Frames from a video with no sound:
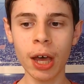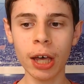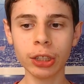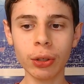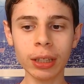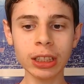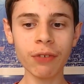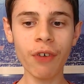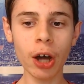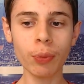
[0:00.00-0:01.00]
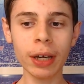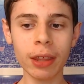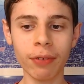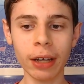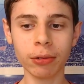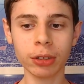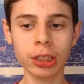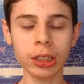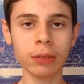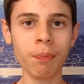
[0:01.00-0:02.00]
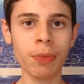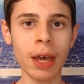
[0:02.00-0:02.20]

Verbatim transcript: So this is the final week of the regular season,